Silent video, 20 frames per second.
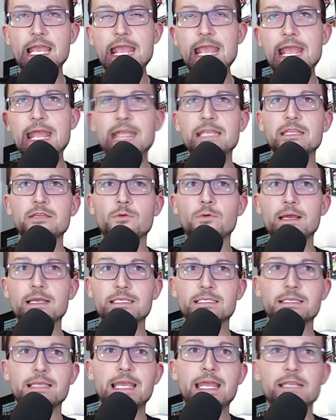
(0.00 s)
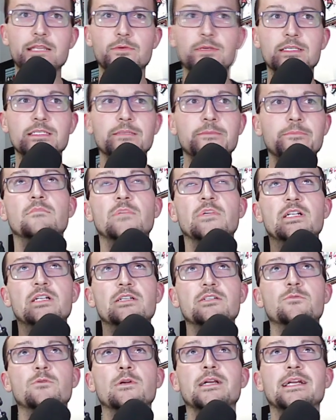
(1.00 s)
Anyways, but
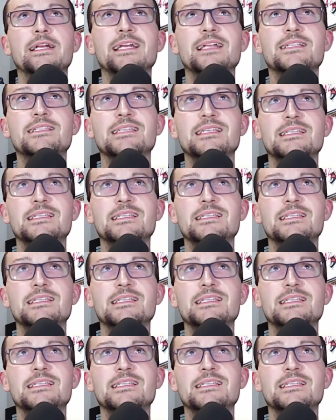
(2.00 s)
here's where it gets